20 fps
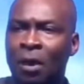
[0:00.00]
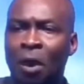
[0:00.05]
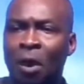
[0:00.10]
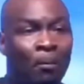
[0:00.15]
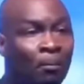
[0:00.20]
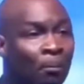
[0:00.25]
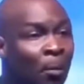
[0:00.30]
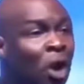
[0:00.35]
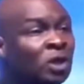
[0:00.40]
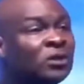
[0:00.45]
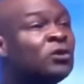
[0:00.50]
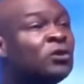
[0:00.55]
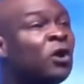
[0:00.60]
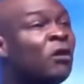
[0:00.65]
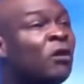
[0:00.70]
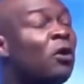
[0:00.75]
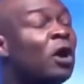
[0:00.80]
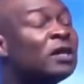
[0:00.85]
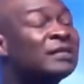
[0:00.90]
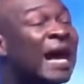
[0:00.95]

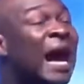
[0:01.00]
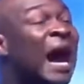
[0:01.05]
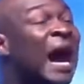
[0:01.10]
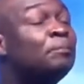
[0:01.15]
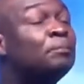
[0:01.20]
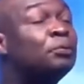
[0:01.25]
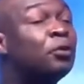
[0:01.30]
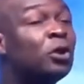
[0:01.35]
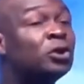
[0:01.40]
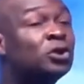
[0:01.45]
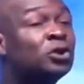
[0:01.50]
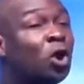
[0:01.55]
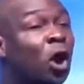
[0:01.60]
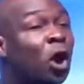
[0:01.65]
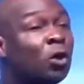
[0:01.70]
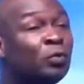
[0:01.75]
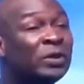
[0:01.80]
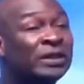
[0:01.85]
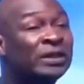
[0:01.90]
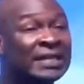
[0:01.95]
Most of us approach
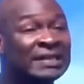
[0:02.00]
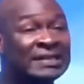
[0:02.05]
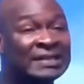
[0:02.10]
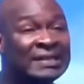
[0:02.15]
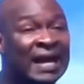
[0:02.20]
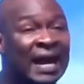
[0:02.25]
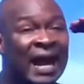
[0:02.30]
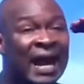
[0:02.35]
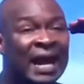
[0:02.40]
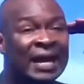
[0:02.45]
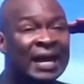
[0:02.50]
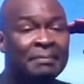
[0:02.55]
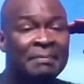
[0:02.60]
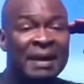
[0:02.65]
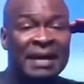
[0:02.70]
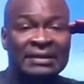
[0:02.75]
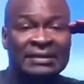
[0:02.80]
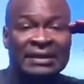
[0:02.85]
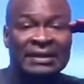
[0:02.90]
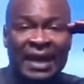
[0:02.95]
God with a
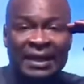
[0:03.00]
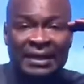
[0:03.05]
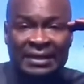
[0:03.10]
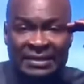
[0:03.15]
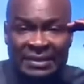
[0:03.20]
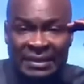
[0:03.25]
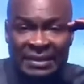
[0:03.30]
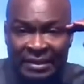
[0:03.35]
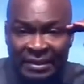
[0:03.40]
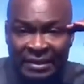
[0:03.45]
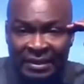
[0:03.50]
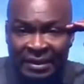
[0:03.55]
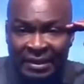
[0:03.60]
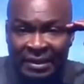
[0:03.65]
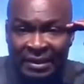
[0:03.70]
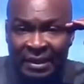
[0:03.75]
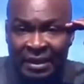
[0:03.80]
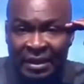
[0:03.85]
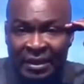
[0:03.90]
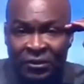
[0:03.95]
salary mentality.
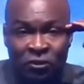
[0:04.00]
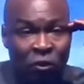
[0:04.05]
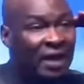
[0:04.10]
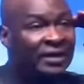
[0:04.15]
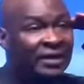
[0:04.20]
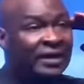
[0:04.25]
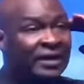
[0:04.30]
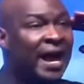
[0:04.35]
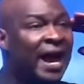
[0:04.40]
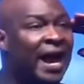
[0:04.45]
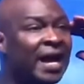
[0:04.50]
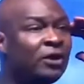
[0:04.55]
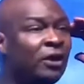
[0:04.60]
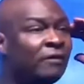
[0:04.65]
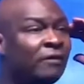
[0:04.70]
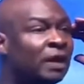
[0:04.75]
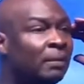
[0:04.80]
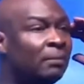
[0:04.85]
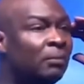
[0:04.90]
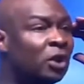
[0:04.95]
So at the
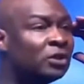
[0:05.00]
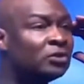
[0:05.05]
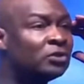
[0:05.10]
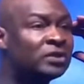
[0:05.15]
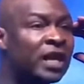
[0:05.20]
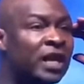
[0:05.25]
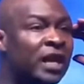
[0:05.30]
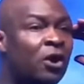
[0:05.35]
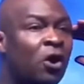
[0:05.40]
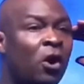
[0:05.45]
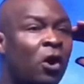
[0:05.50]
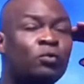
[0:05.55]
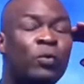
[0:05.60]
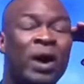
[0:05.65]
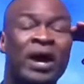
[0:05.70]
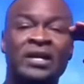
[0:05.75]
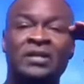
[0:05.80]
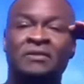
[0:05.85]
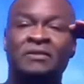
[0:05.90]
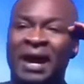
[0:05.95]
end of the month, you say,
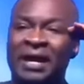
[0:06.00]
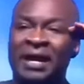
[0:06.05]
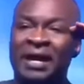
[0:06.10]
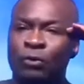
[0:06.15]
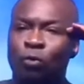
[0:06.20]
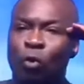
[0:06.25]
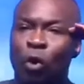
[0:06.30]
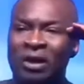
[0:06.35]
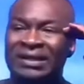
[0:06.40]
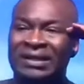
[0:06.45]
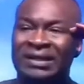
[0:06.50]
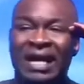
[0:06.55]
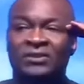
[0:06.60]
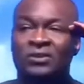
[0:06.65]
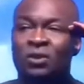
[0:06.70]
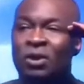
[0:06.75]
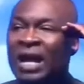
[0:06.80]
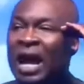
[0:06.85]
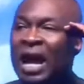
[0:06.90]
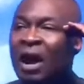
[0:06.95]
God, where is my reward?
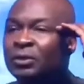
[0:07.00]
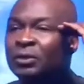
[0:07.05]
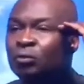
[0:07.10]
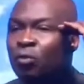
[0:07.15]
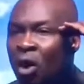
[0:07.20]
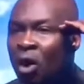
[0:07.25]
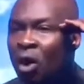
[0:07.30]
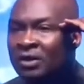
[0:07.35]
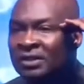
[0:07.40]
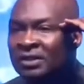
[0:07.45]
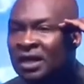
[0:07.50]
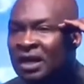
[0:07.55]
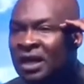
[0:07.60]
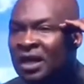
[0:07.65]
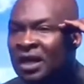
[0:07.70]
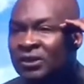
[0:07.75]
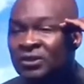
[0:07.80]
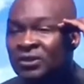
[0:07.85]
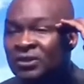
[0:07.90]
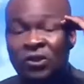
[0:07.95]
That's not how it works.
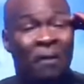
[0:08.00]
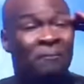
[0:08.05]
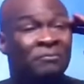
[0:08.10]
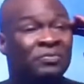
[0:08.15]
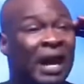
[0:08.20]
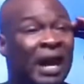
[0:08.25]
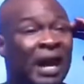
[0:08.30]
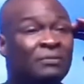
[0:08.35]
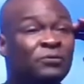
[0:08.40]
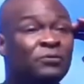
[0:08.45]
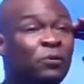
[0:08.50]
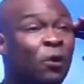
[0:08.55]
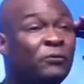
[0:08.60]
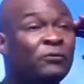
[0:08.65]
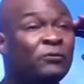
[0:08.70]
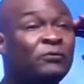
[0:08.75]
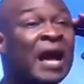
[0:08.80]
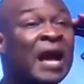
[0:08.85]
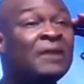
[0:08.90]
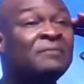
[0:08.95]
Sometimes
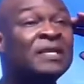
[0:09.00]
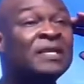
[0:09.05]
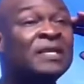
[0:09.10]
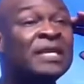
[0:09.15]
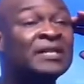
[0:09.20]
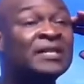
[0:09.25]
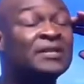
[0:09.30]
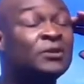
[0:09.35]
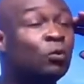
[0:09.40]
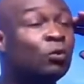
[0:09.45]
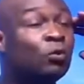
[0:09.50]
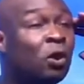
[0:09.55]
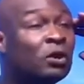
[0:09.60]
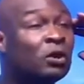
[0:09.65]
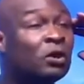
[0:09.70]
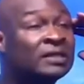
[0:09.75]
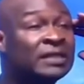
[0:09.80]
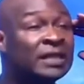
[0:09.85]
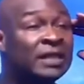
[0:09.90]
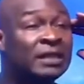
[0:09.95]
for 5 years, you will
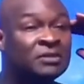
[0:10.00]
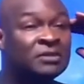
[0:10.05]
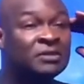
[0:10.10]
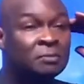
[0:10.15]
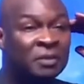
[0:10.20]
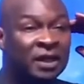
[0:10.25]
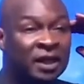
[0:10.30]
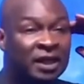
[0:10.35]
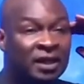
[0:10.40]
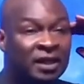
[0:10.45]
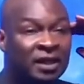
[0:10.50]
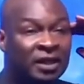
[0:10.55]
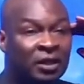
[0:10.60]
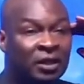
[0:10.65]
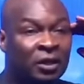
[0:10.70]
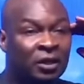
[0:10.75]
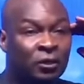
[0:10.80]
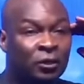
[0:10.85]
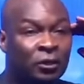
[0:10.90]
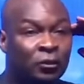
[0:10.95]
not see Him speak.
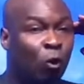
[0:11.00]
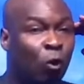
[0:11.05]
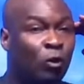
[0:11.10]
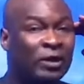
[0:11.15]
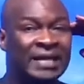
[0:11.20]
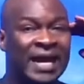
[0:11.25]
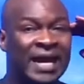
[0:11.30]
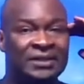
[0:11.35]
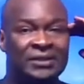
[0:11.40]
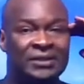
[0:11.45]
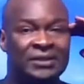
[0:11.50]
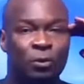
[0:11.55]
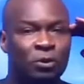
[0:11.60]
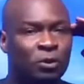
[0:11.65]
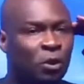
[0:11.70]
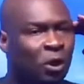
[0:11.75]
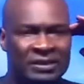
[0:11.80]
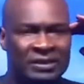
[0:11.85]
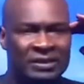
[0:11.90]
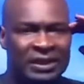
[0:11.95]
2 years, you
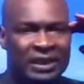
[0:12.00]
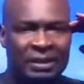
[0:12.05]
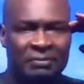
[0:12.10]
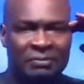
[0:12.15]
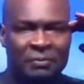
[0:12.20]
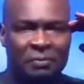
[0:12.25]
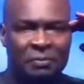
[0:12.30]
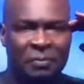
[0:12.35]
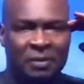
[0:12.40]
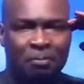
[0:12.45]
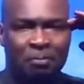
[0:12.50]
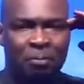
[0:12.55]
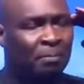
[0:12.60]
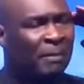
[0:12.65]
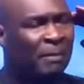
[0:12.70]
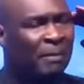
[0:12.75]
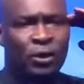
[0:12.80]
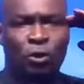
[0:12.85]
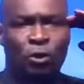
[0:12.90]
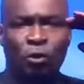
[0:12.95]
will not see Him speak.
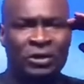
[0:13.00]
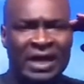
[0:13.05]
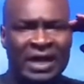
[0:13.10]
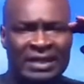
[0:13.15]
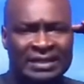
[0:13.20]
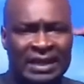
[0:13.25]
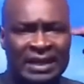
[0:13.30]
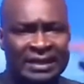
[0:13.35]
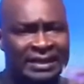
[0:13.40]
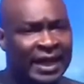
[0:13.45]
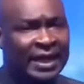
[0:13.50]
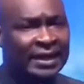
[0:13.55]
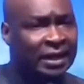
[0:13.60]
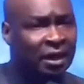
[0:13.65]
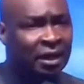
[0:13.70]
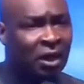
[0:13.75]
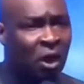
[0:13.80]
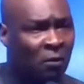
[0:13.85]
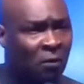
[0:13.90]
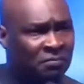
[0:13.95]
But my goodness, the day
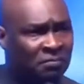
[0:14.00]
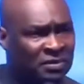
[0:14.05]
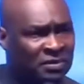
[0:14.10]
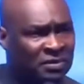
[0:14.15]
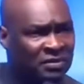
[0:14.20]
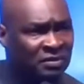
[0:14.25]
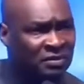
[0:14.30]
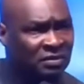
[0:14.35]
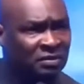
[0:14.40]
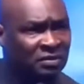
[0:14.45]
He comes